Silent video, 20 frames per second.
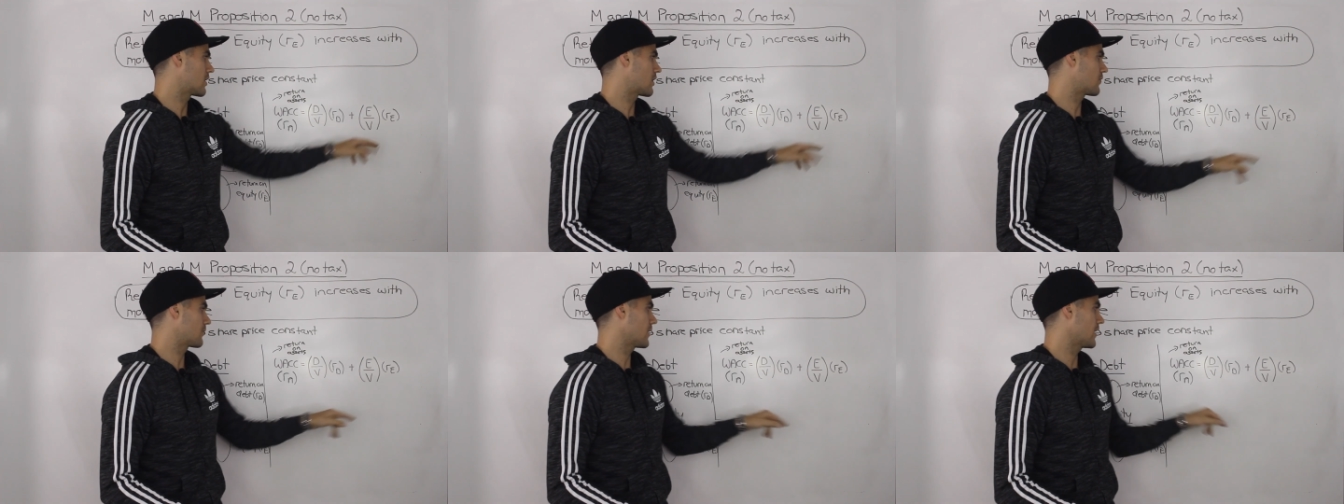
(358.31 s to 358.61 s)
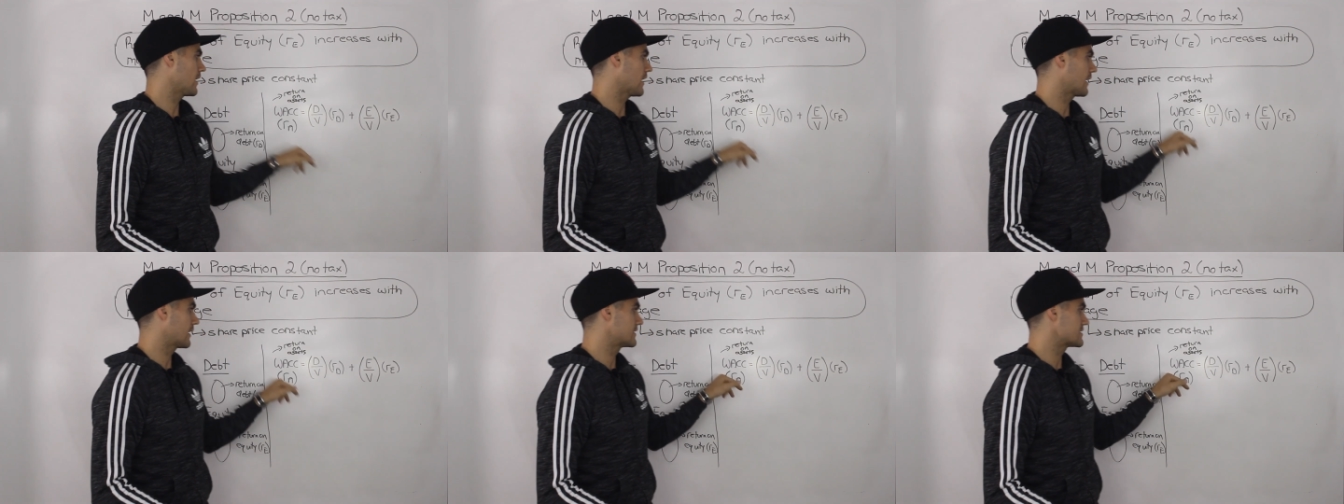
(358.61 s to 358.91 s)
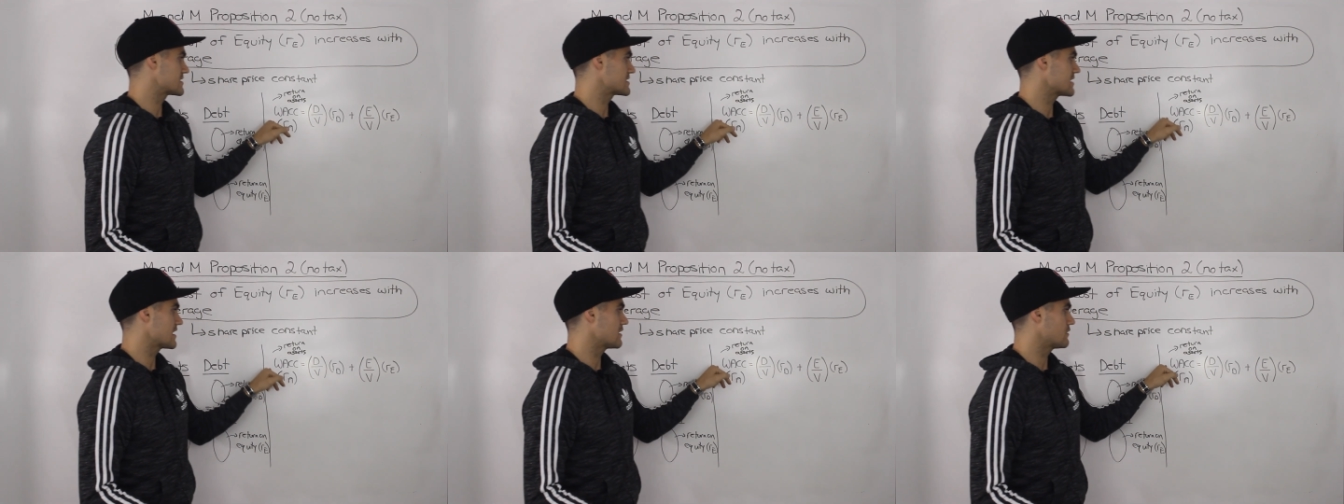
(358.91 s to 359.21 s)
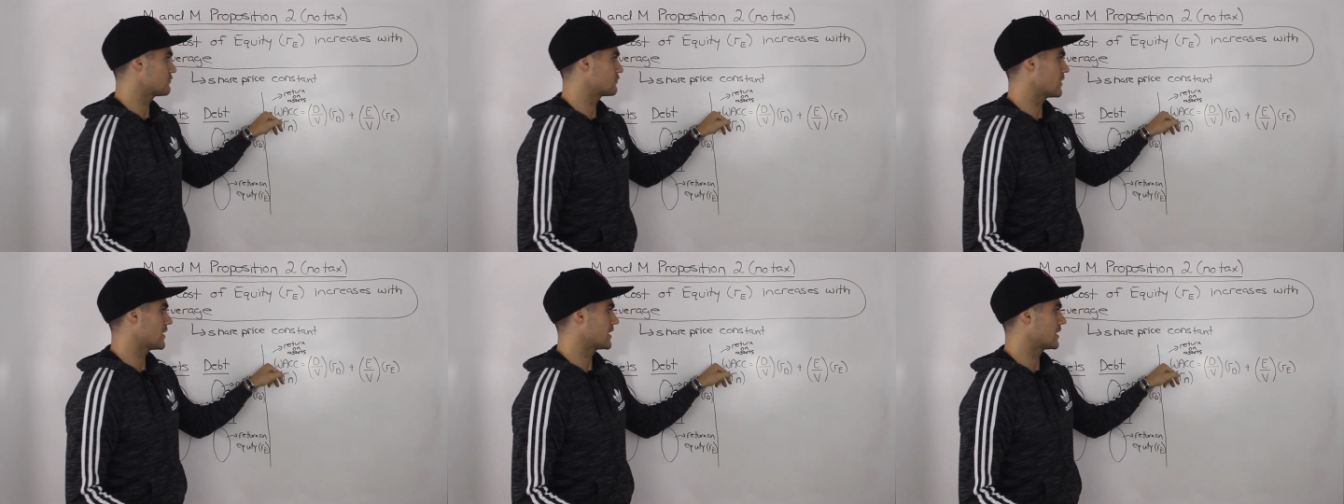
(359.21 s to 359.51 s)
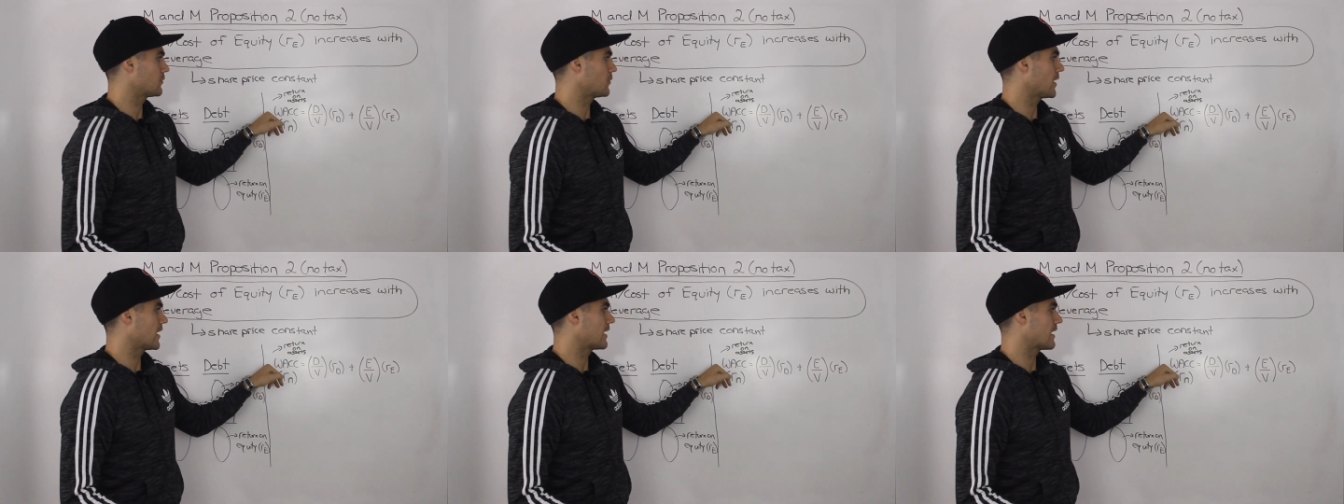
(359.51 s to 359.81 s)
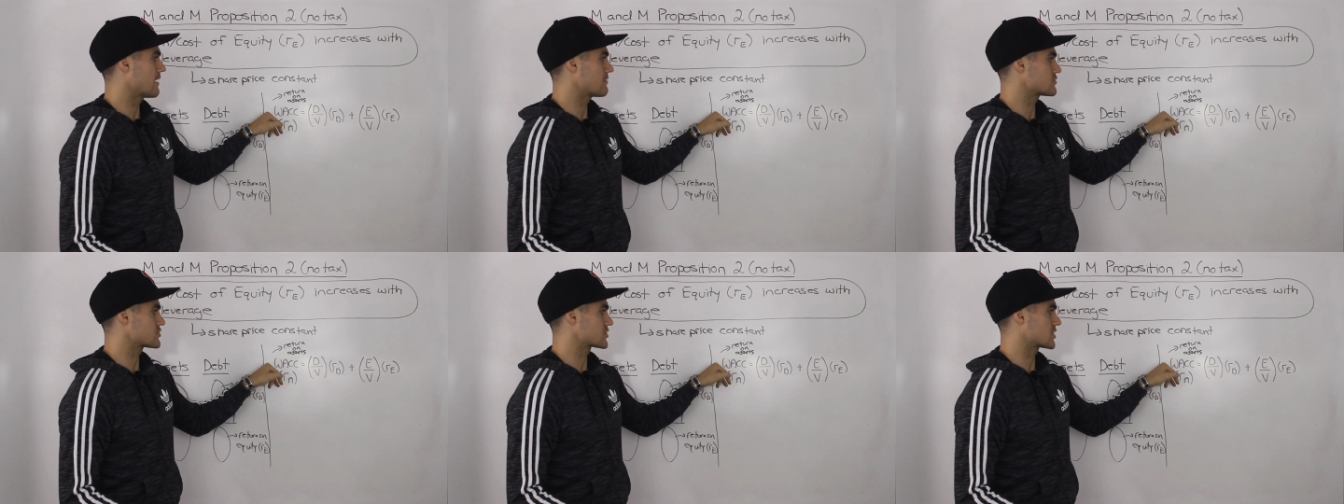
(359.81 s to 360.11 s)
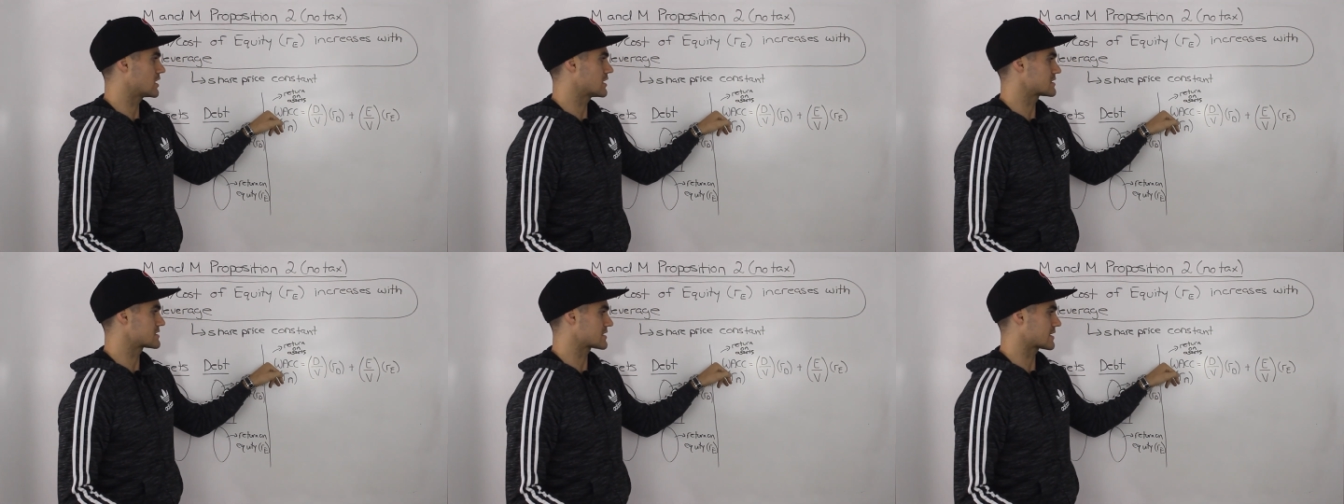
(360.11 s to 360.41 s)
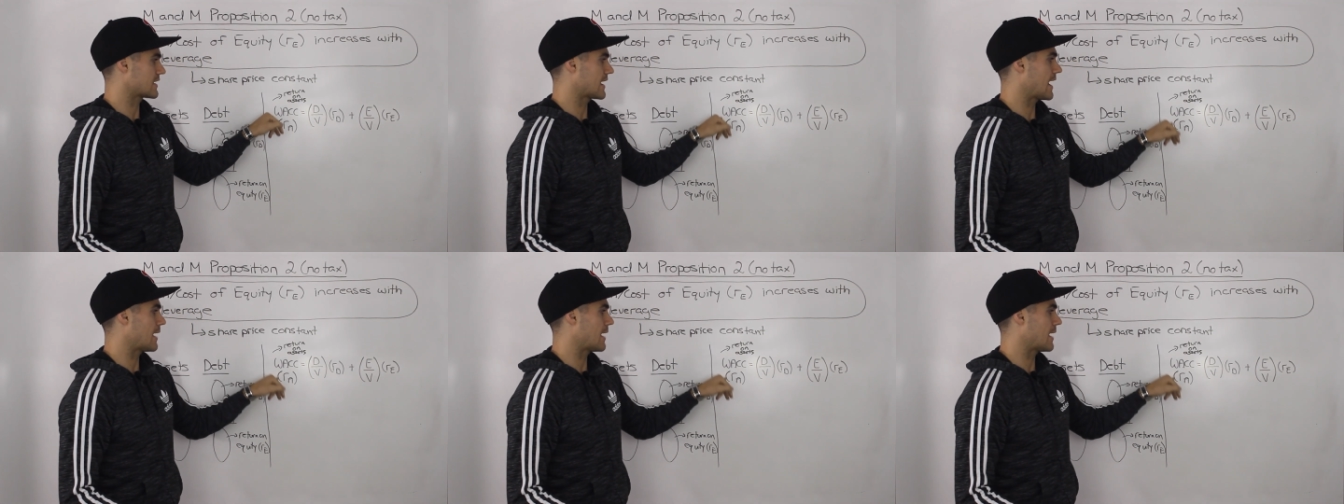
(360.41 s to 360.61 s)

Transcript: All right, and instead of writing weighted average cost of